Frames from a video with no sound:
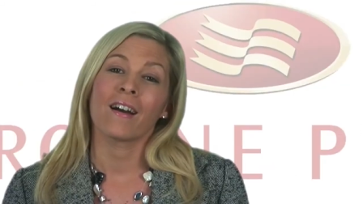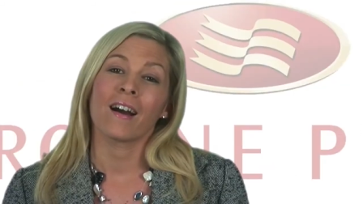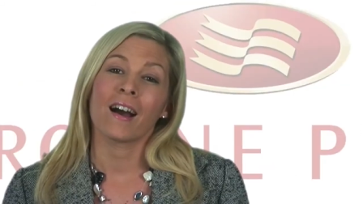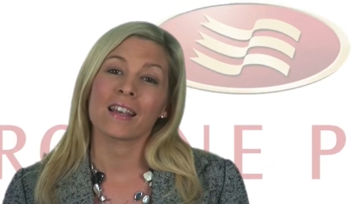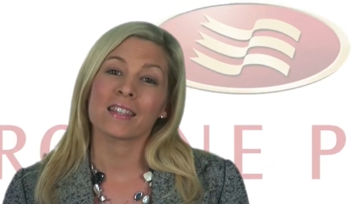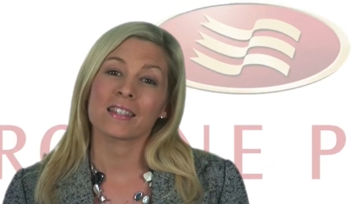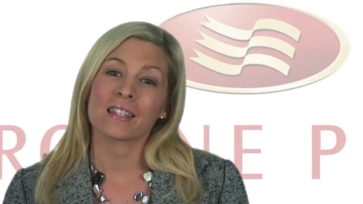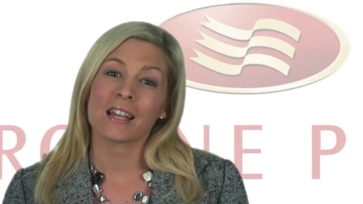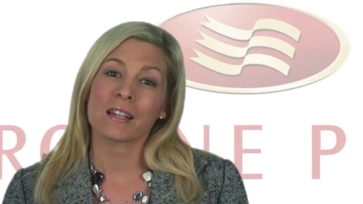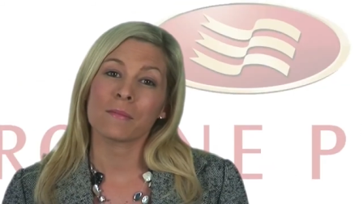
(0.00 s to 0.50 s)

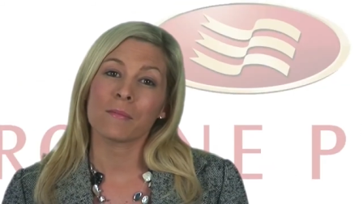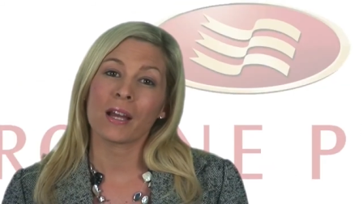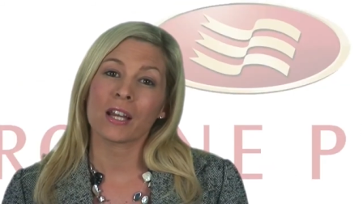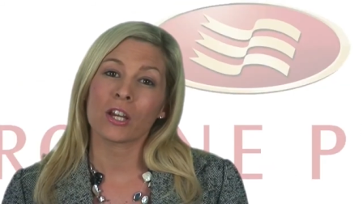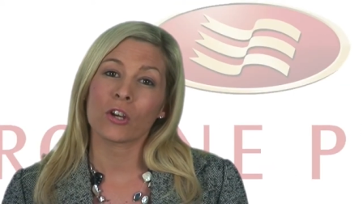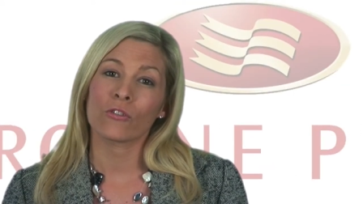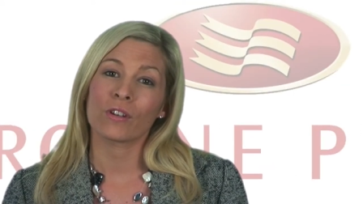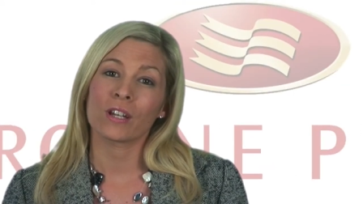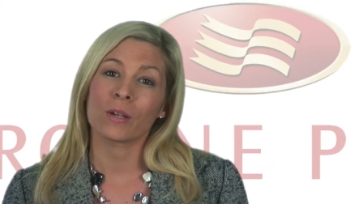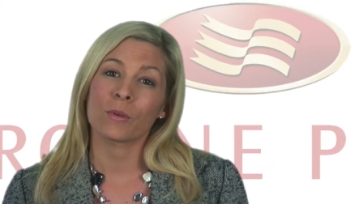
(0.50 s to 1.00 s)
I started my
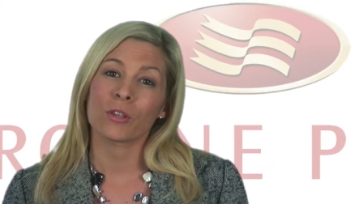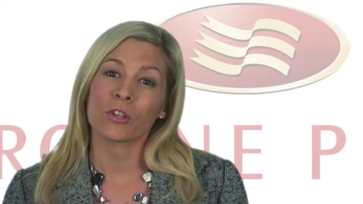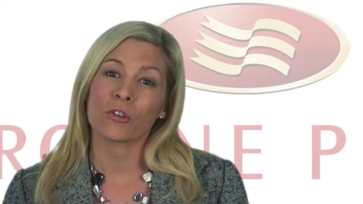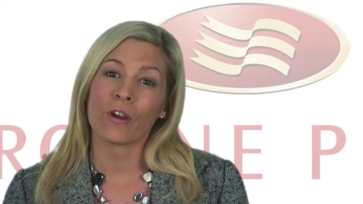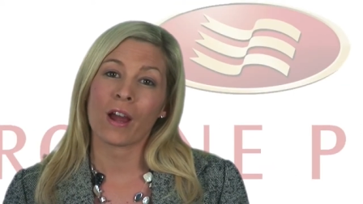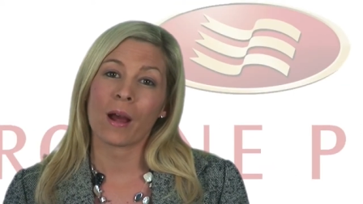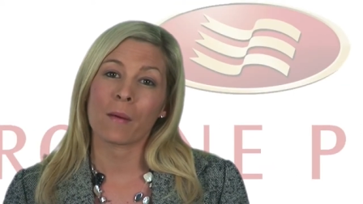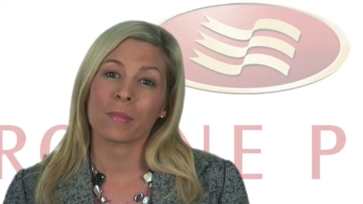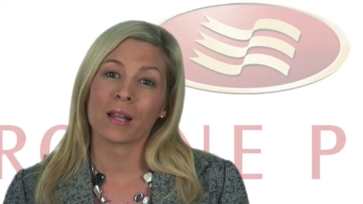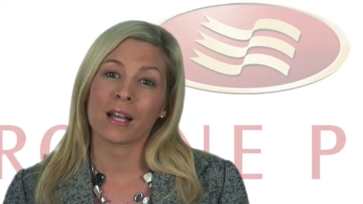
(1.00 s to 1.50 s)
career with
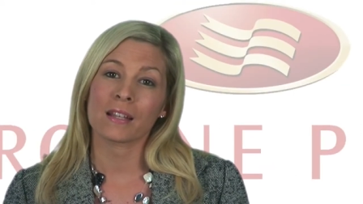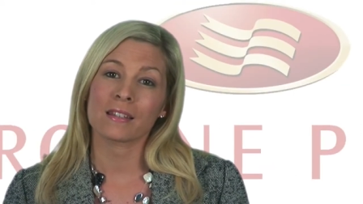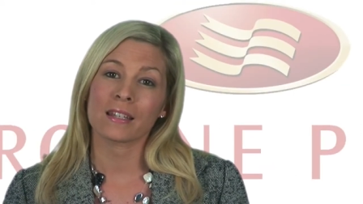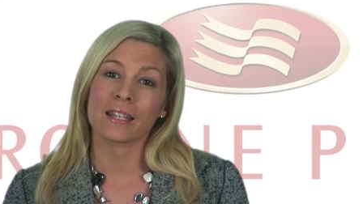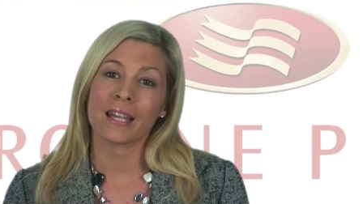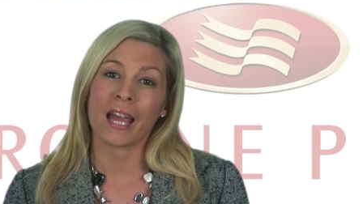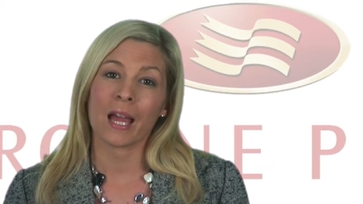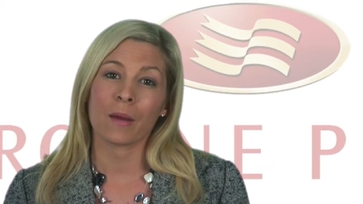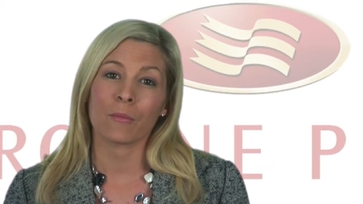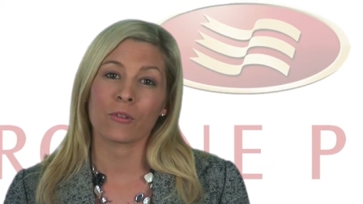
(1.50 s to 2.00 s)
Crowne Plaza
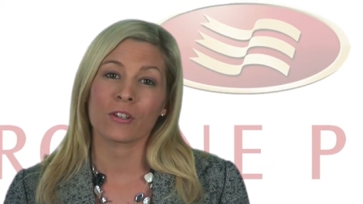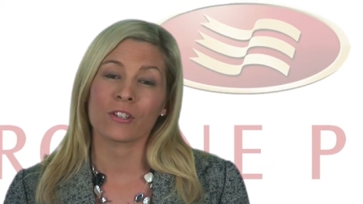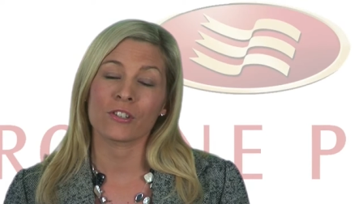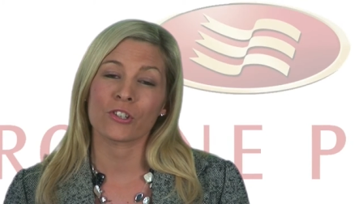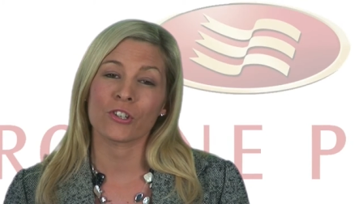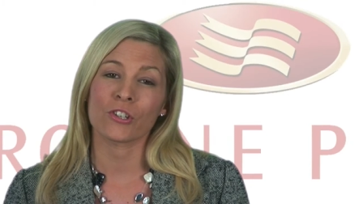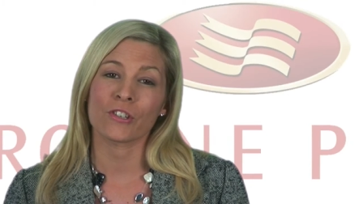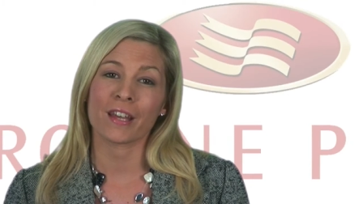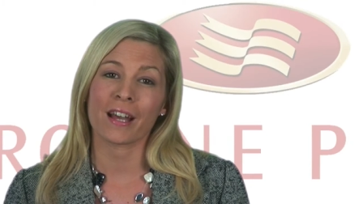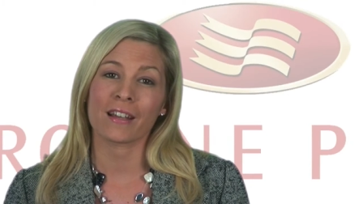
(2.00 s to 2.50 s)
Canberra in
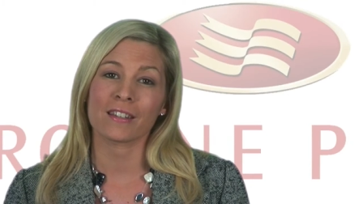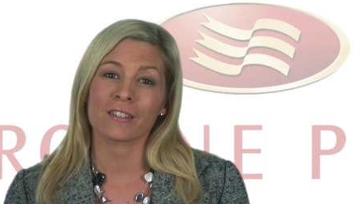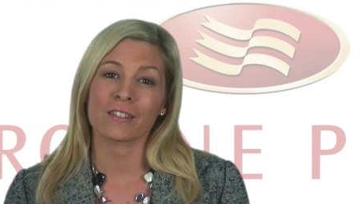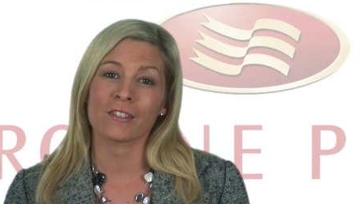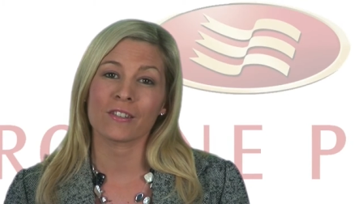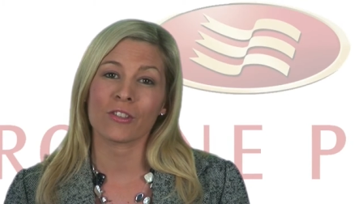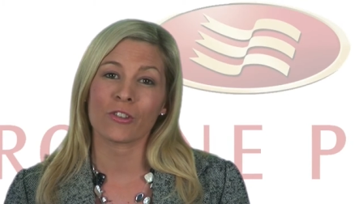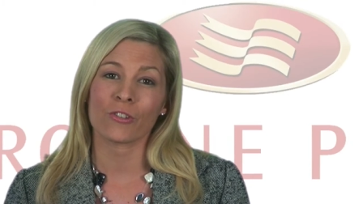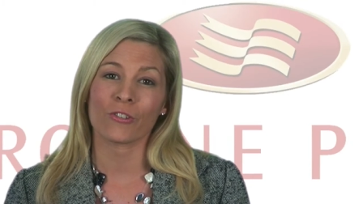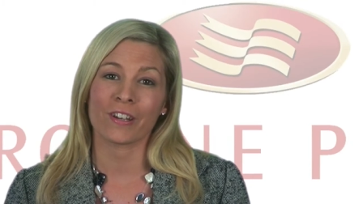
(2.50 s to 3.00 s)

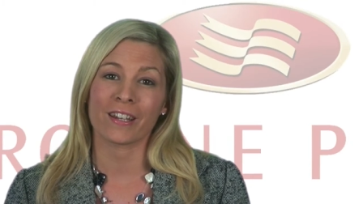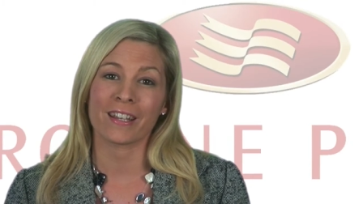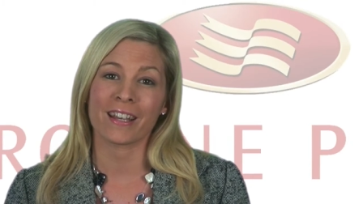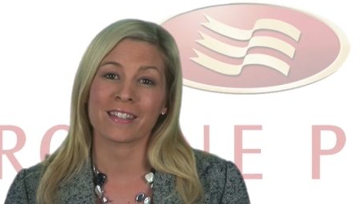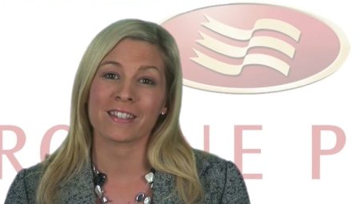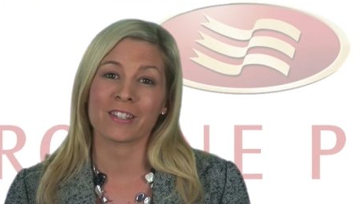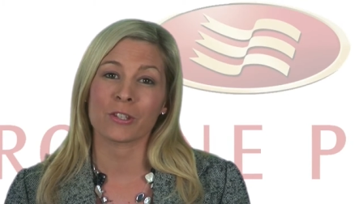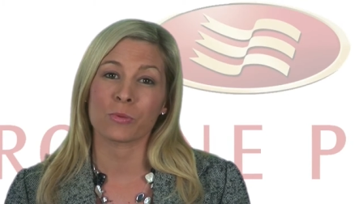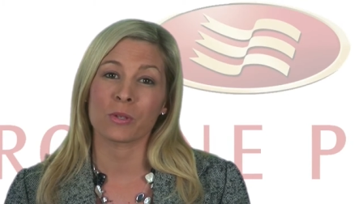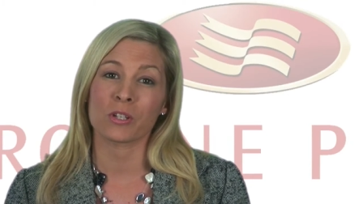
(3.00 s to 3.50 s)
2003
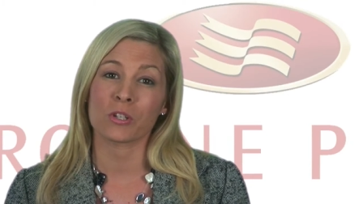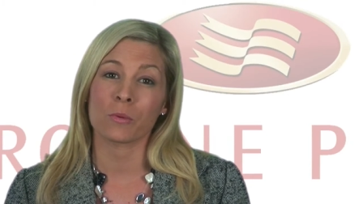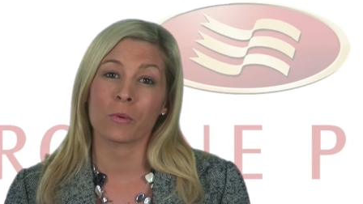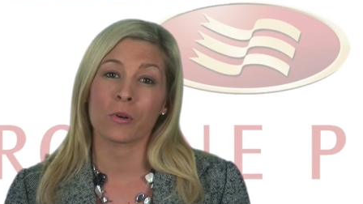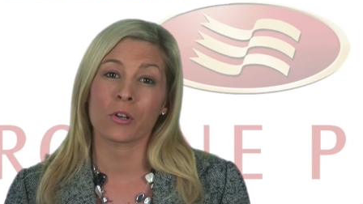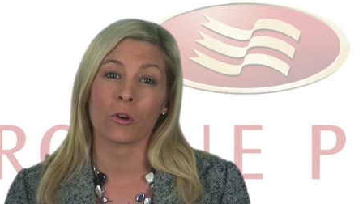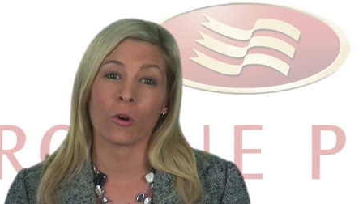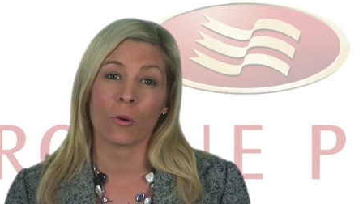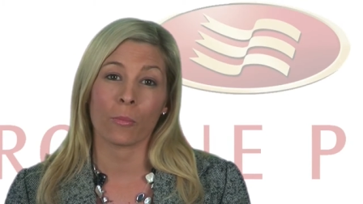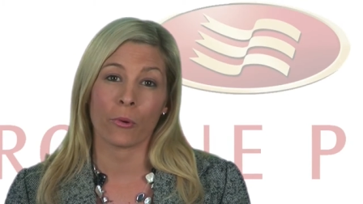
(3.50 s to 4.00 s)
as a
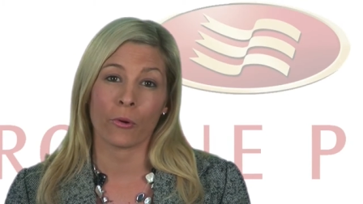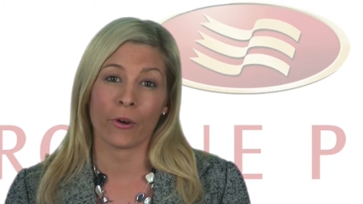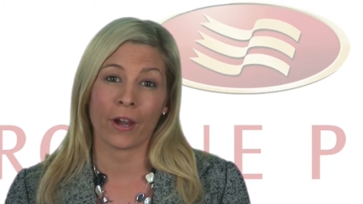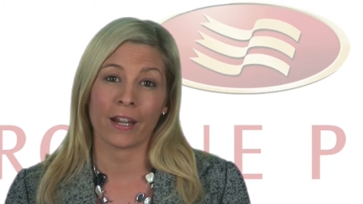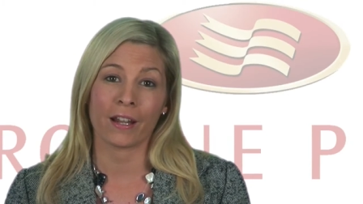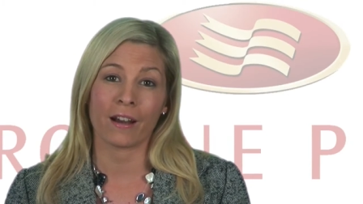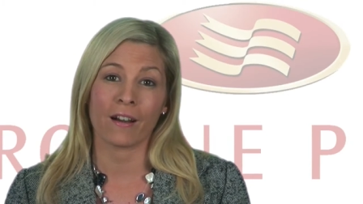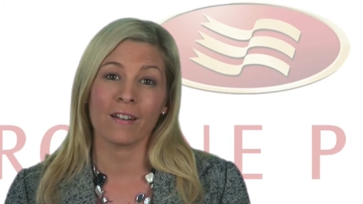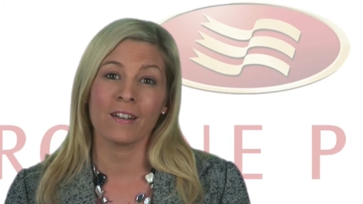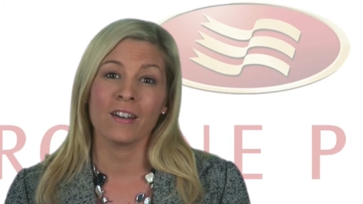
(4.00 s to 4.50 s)
switchboard
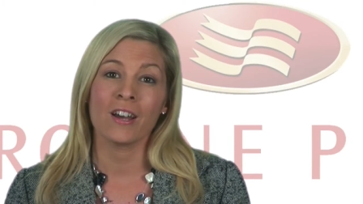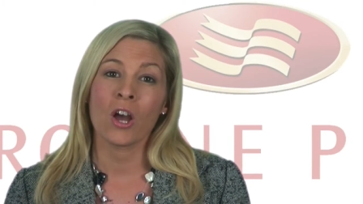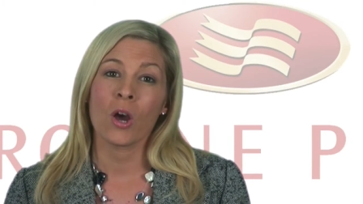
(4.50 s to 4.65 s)
operator